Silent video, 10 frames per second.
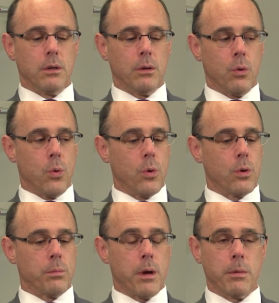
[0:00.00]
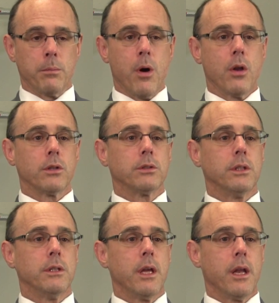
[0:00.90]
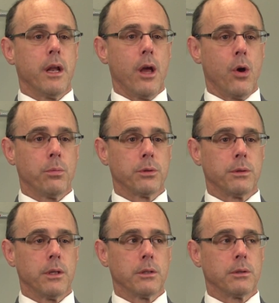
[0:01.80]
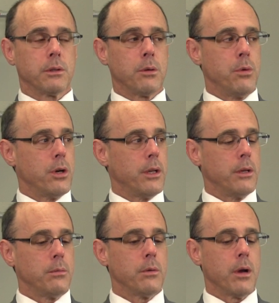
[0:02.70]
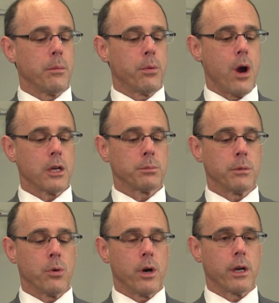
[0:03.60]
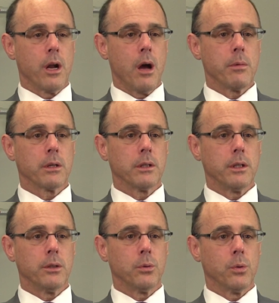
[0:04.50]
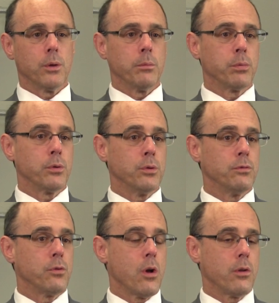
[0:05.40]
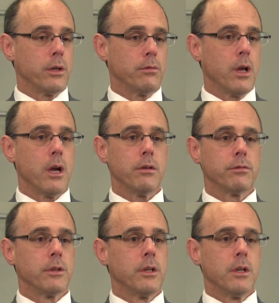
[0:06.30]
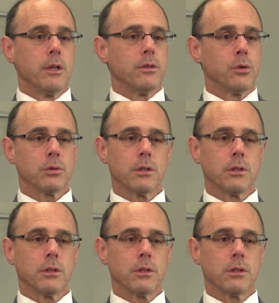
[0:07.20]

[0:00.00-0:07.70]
or public policy that helps this community uh, prosper more economically or improve quality of life. Those